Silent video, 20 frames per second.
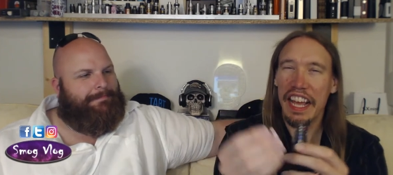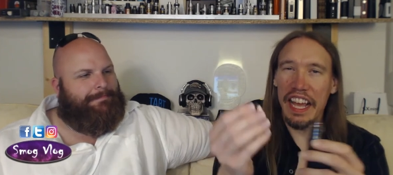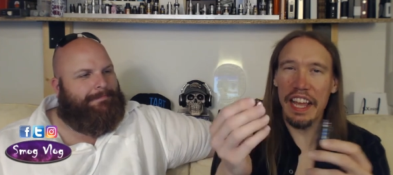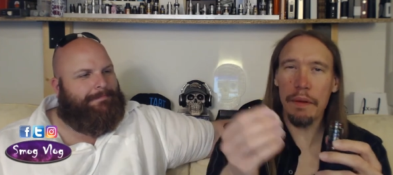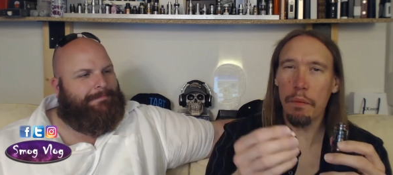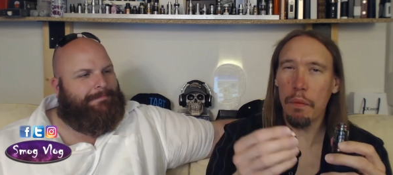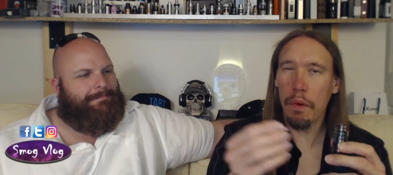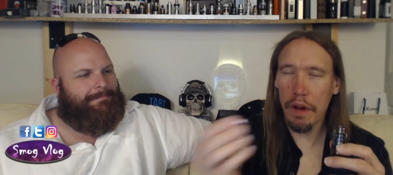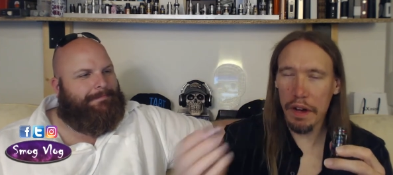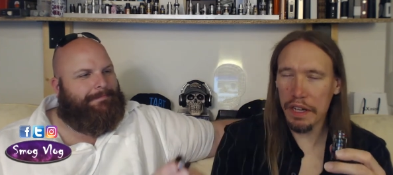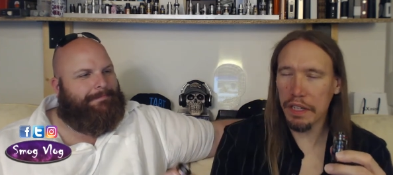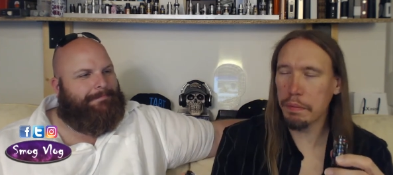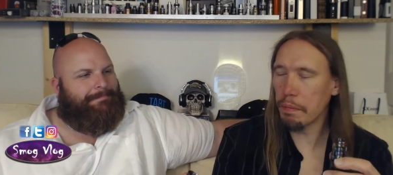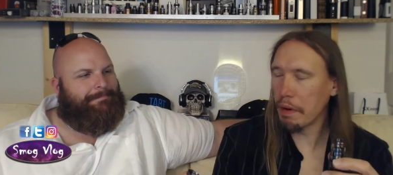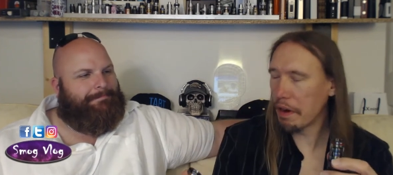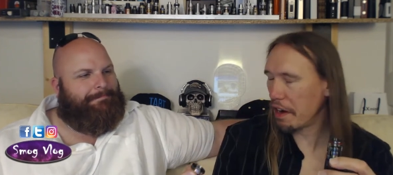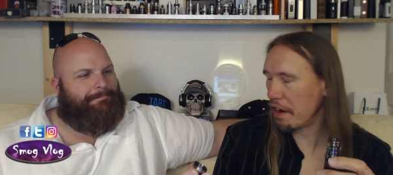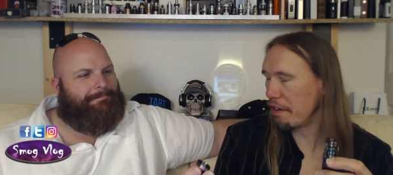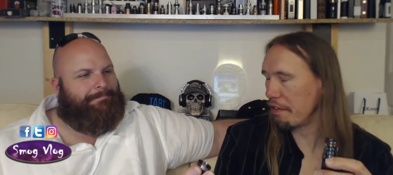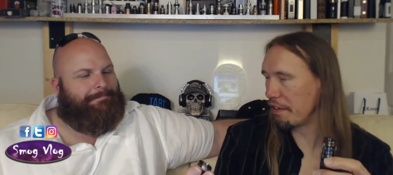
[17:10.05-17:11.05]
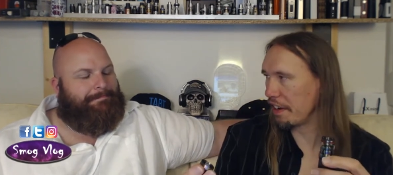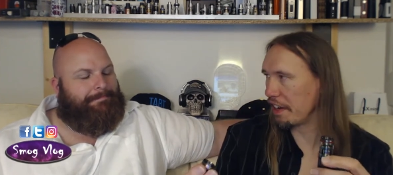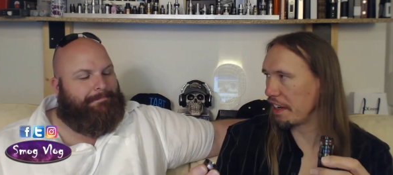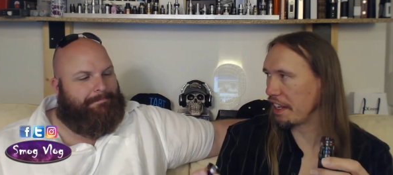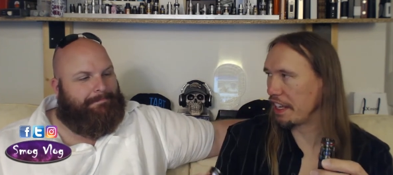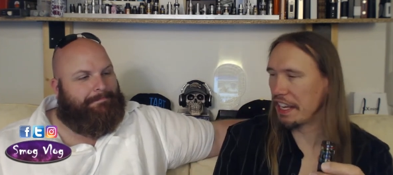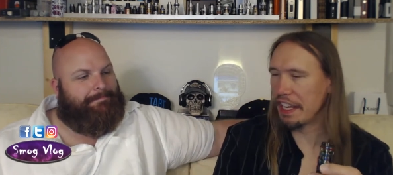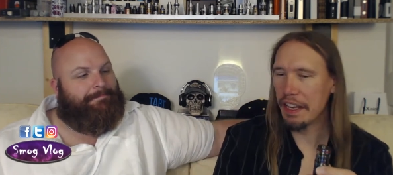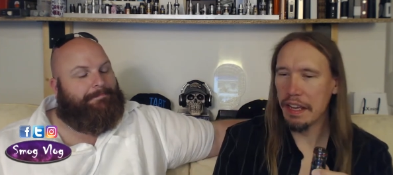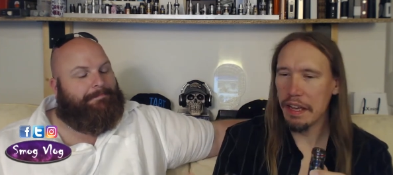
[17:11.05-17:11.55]
Speaker 1: It works
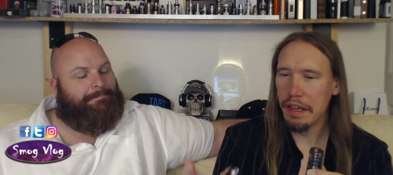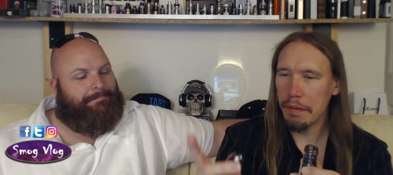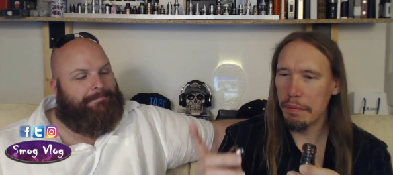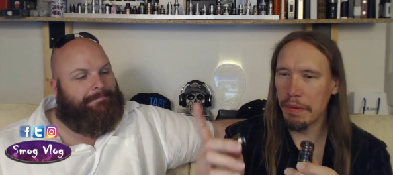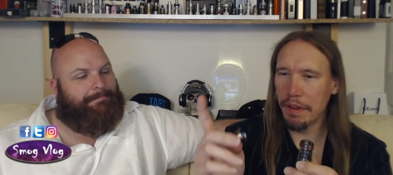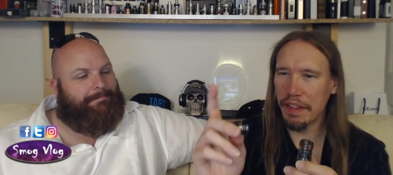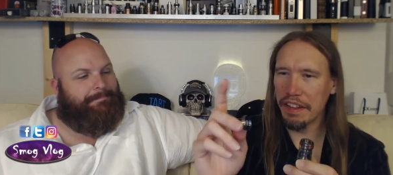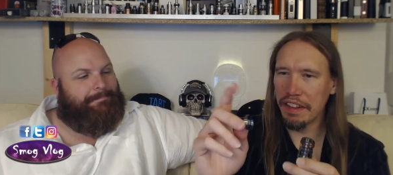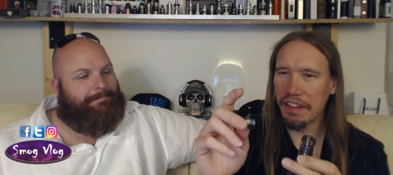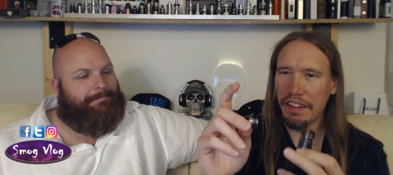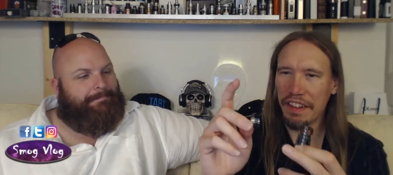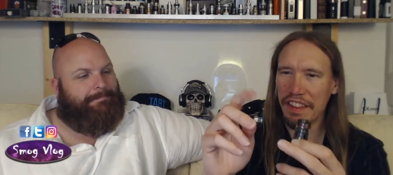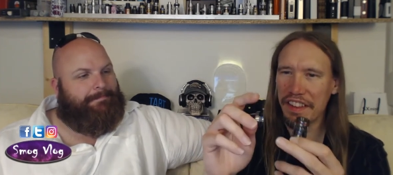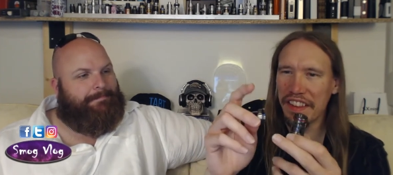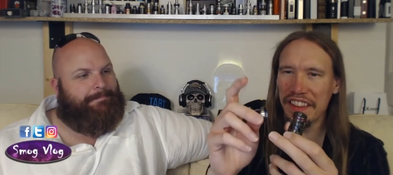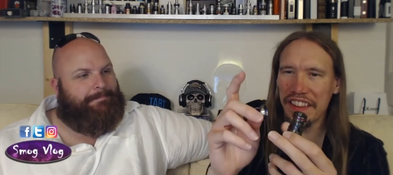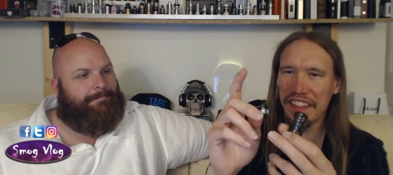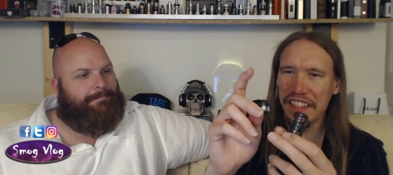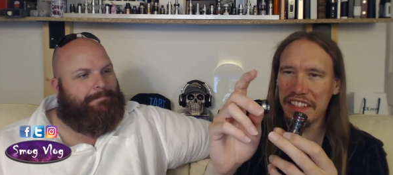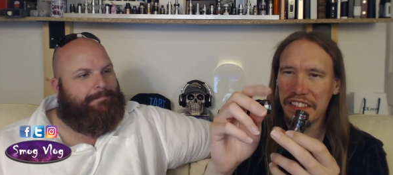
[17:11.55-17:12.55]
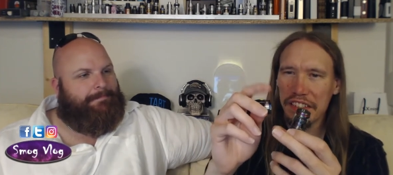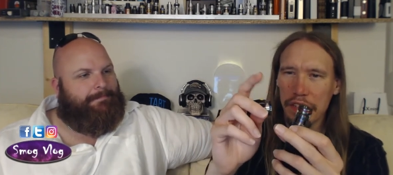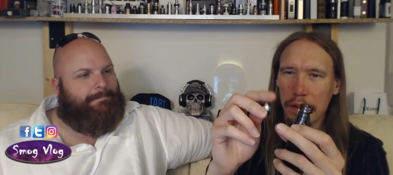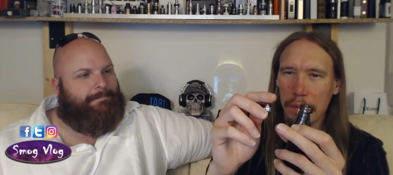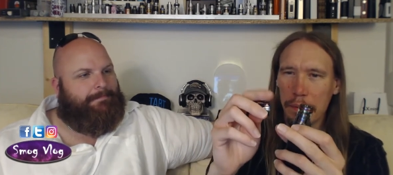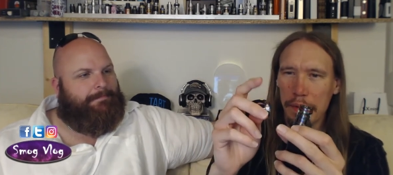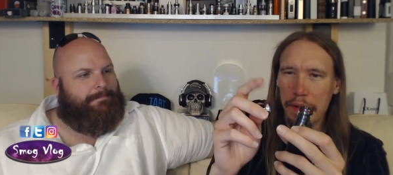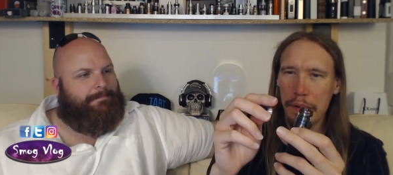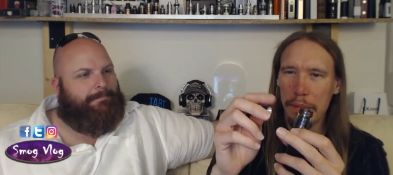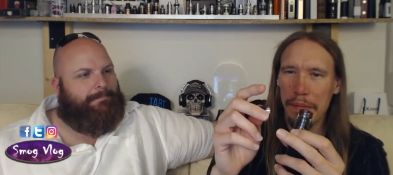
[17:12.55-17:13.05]
perfectly, but like this
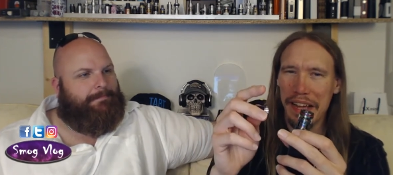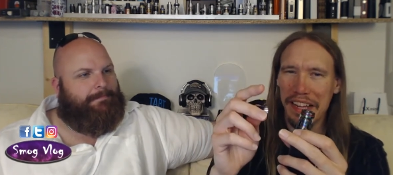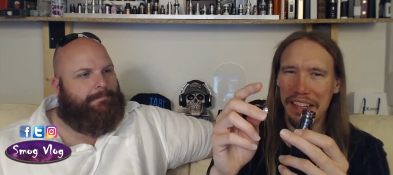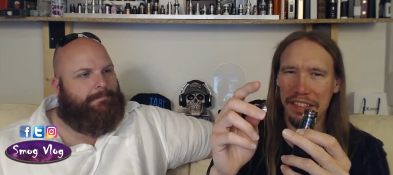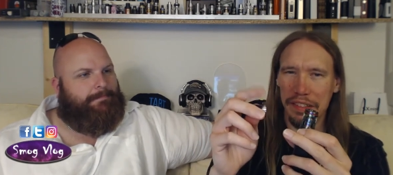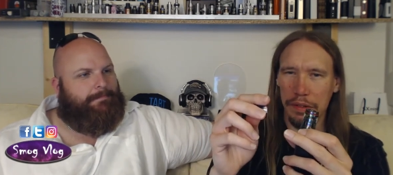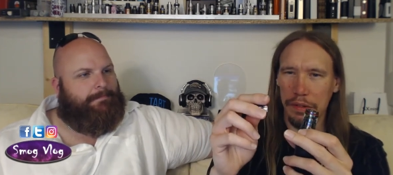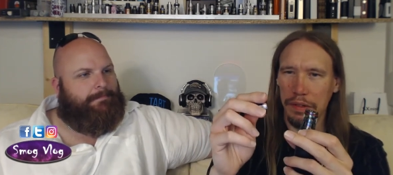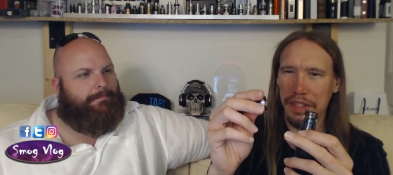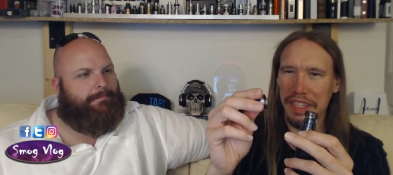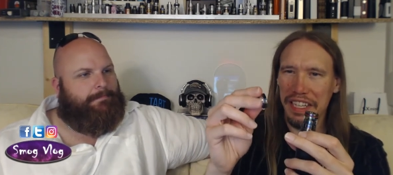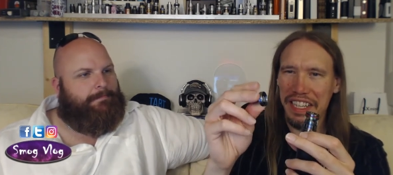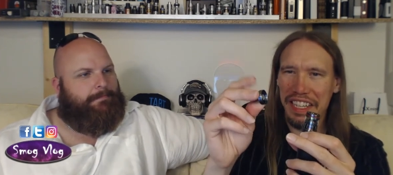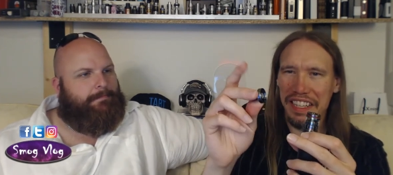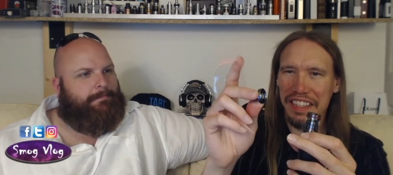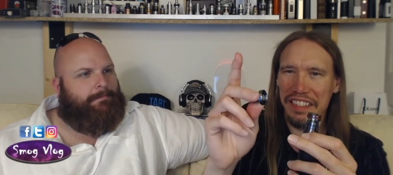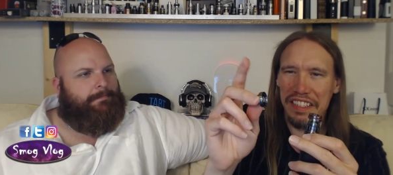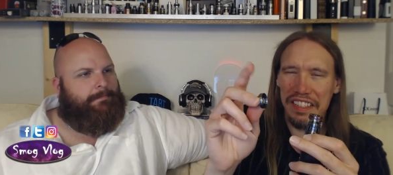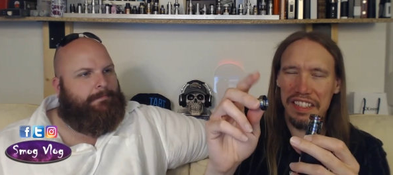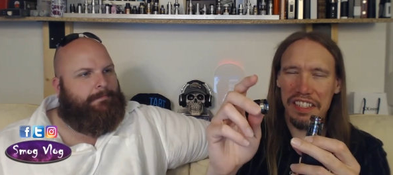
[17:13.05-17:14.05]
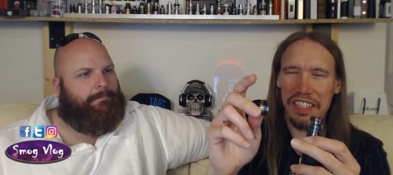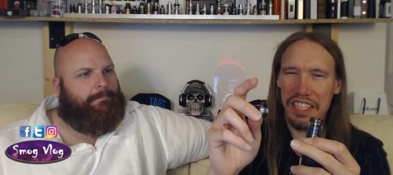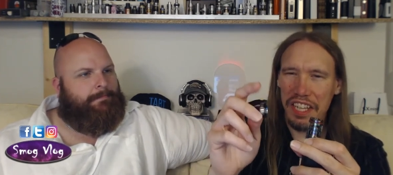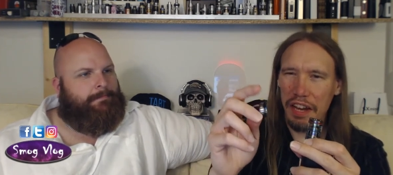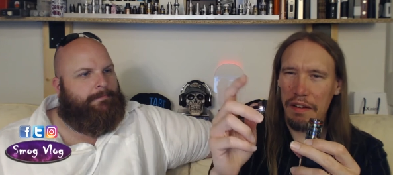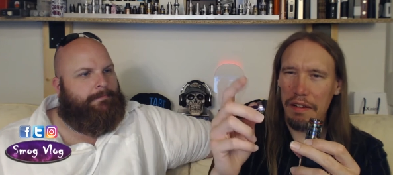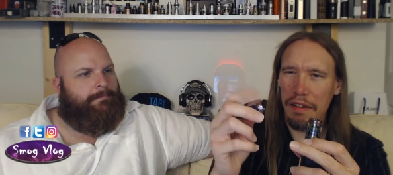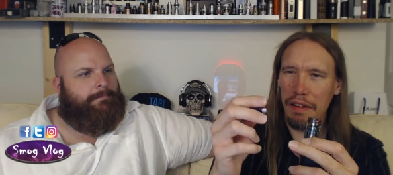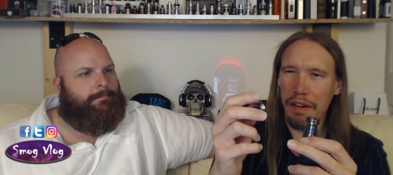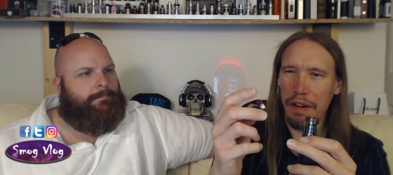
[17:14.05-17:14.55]
top bit of metal, it's just
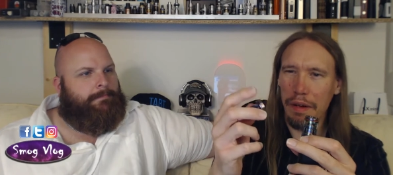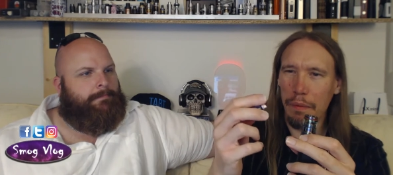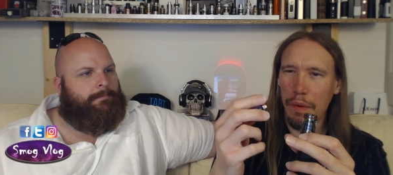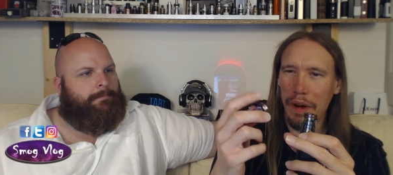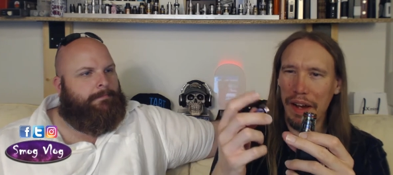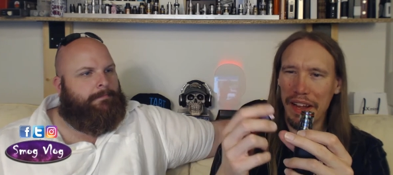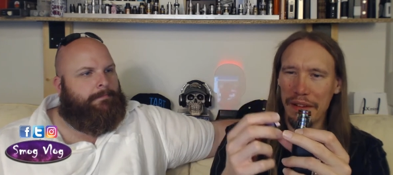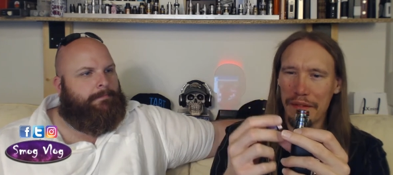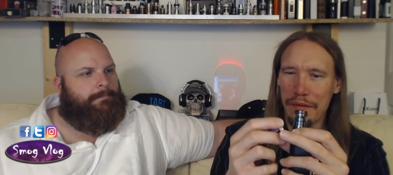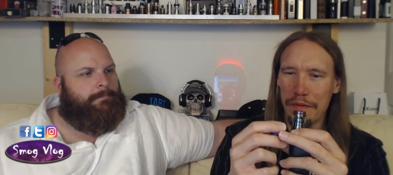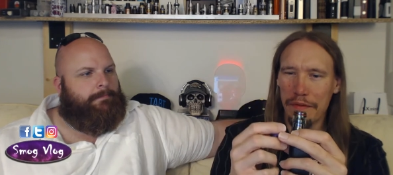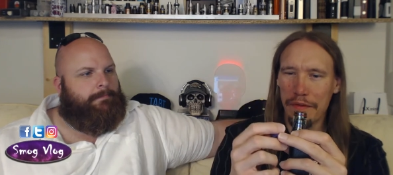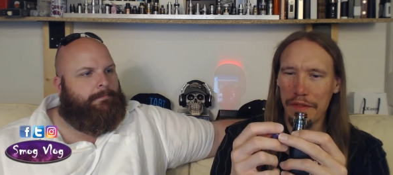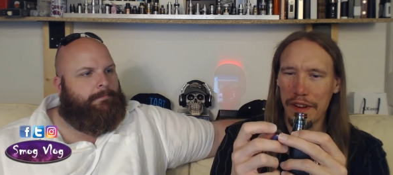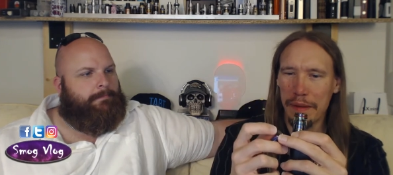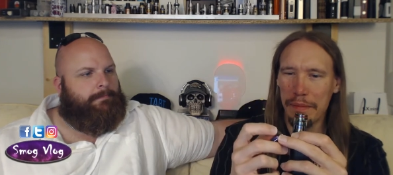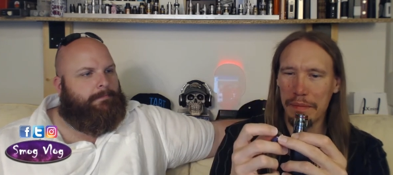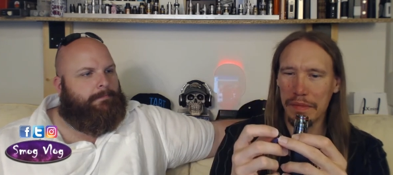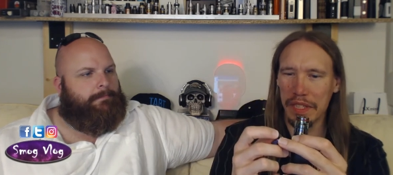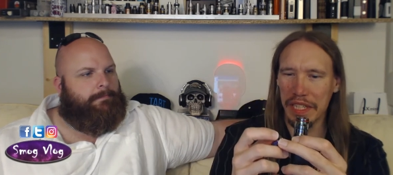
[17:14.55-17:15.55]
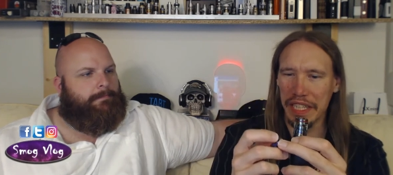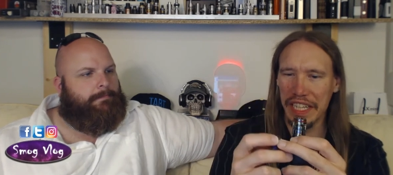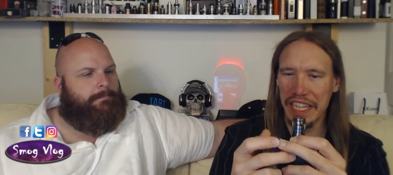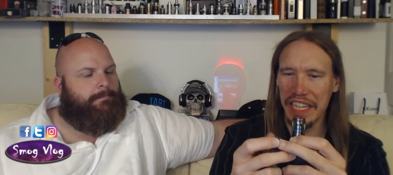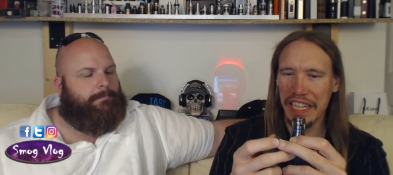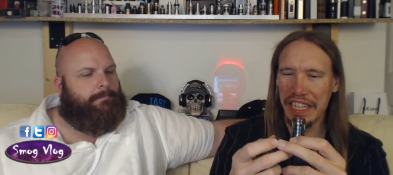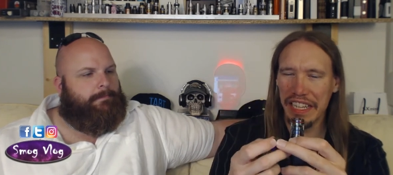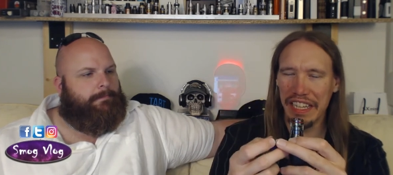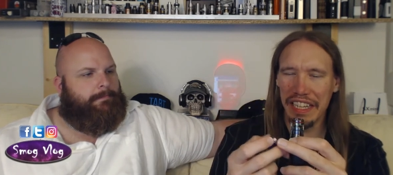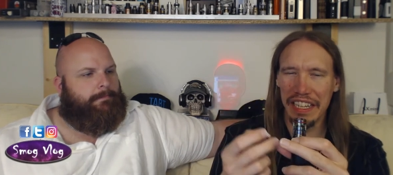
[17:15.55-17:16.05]
so lightweight and
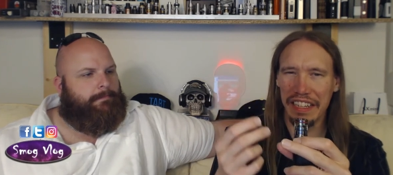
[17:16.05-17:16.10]
flimsy.